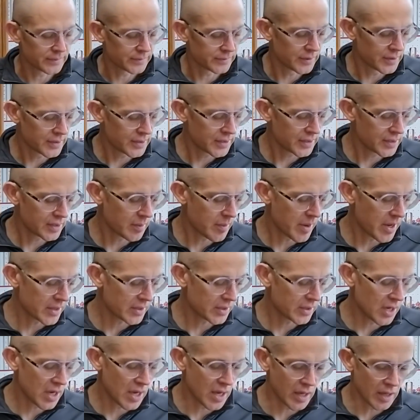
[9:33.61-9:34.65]
This is the
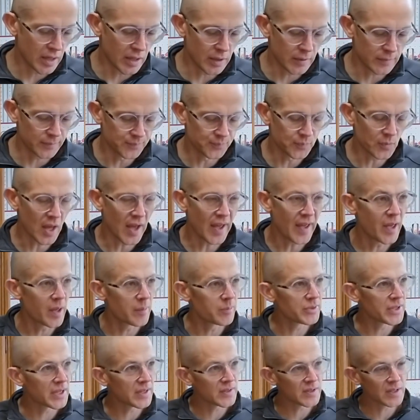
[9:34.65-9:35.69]
best yet. I
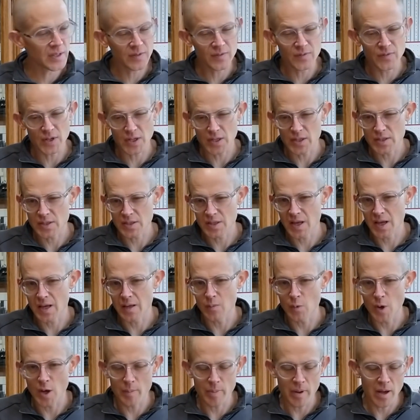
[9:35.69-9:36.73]
am tasting very slight
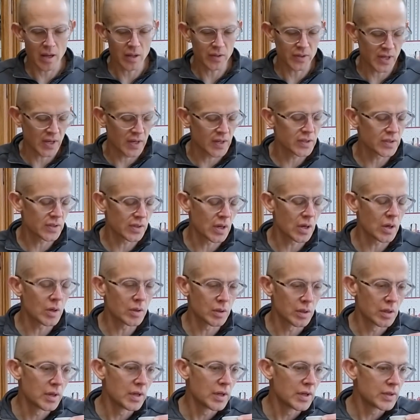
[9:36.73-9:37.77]
wet pile taste though.
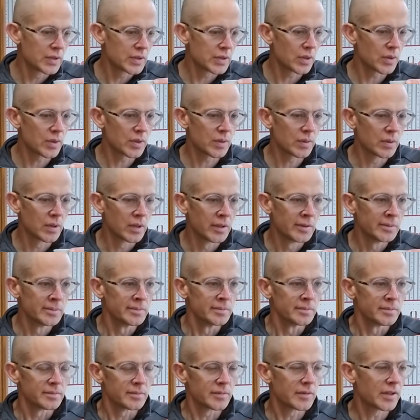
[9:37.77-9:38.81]
So
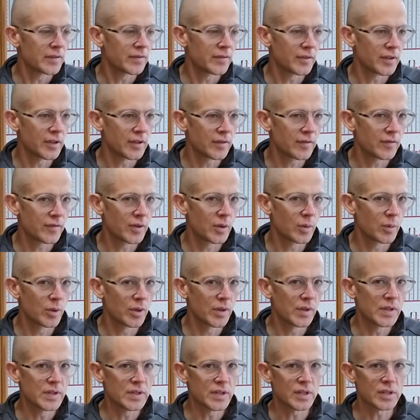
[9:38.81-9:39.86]
if you're
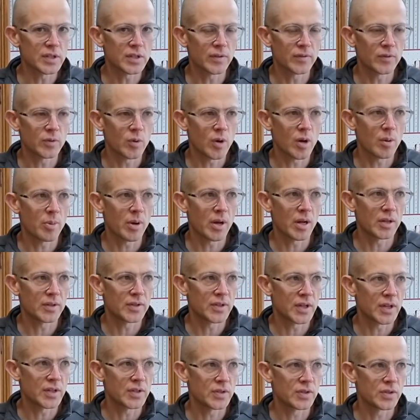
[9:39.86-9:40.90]
really sensitive to wet pile
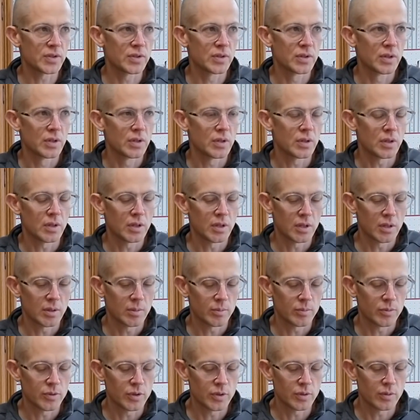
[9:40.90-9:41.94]
taste,
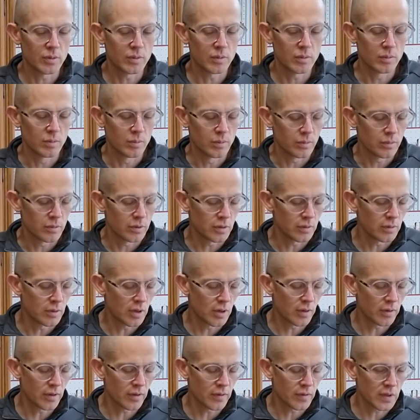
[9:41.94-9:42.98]
do
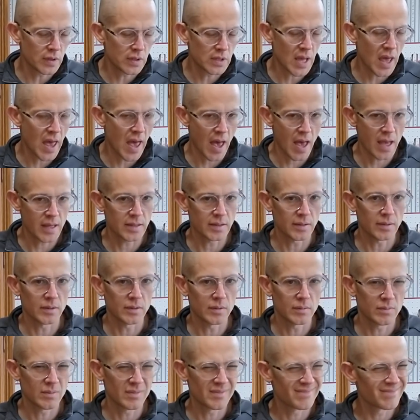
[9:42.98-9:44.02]
know that this has
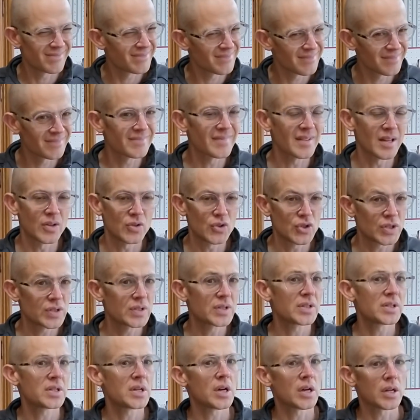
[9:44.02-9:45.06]
just
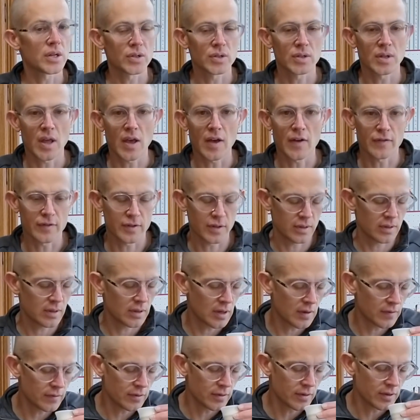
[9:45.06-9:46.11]
a touch left
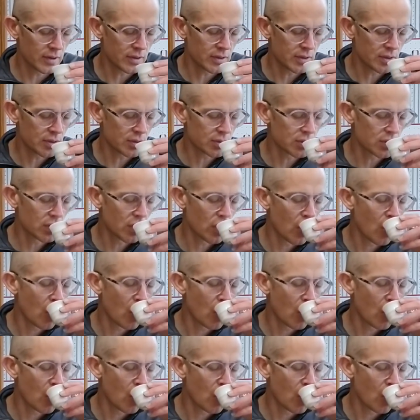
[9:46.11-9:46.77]
after these years.